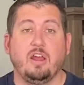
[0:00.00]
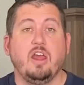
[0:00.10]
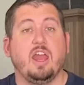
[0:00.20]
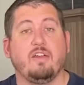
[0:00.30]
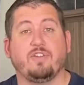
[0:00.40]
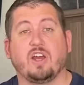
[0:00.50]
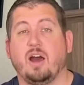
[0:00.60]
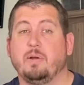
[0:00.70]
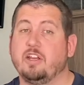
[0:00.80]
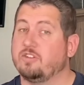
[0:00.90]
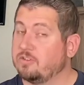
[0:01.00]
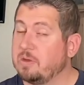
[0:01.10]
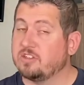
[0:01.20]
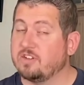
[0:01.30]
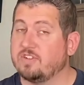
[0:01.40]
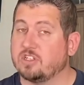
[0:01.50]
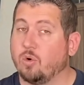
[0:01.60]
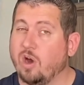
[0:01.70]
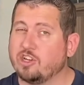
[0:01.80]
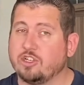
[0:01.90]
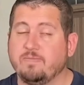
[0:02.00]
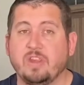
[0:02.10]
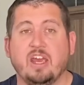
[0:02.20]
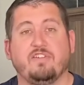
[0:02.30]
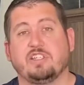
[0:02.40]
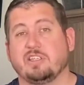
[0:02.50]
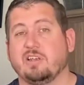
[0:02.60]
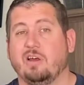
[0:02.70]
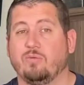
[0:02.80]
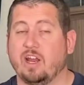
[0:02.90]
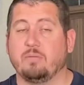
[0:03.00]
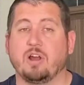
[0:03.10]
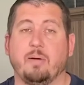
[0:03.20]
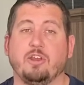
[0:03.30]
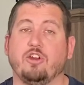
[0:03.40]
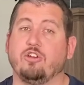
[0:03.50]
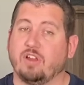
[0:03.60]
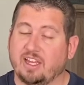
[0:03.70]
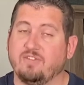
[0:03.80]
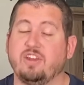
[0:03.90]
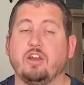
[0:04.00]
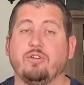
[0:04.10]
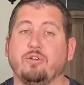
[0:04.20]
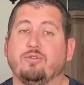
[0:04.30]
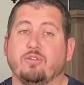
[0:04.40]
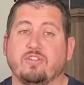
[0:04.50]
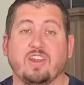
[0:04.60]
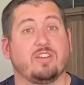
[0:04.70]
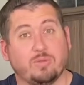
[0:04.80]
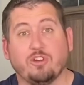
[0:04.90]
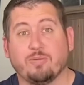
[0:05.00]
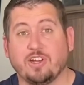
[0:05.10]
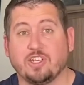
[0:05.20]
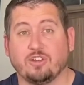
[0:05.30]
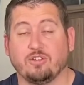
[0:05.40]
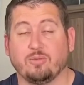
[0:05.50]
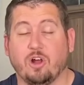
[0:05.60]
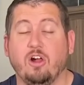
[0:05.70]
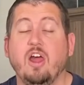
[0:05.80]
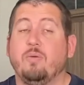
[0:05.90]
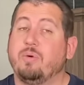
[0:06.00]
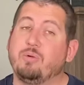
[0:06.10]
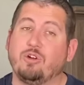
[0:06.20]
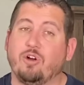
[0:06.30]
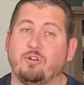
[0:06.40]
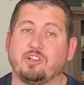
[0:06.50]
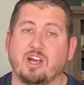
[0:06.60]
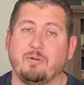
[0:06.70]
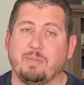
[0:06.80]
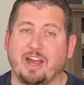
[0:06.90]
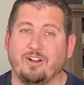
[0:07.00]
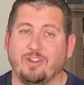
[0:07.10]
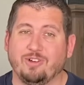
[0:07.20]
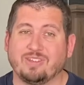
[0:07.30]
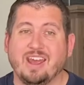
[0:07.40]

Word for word: If the comment is, especially if it's a question, if it's just a random comment, you know, you like the video, those sorts of things, we do appreciate those as well, but we don't always comment back on those.